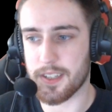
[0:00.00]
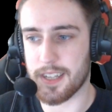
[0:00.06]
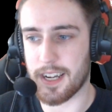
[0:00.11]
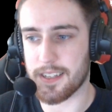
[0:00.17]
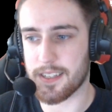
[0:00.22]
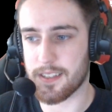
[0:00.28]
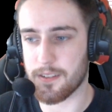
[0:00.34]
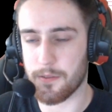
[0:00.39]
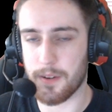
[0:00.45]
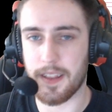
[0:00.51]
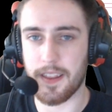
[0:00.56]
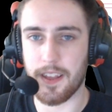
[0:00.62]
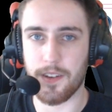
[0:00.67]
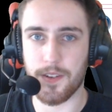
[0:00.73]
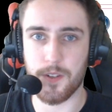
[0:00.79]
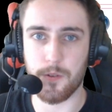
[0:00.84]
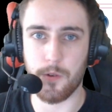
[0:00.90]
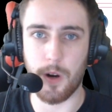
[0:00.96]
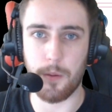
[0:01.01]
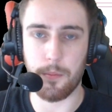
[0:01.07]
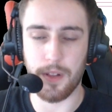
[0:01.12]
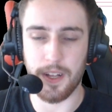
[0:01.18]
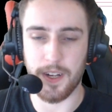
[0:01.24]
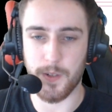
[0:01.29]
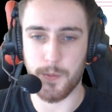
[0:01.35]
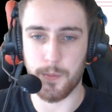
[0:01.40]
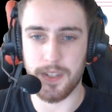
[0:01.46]
That's the way that you swap
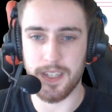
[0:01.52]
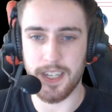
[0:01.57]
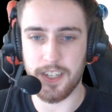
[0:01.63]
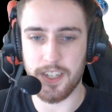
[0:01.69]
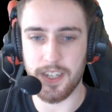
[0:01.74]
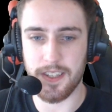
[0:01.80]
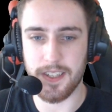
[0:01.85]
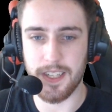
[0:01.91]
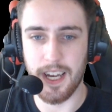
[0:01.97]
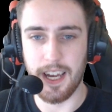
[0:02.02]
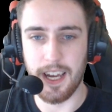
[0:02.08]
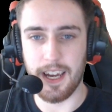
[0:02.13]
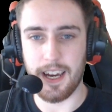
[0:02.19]
players' positions.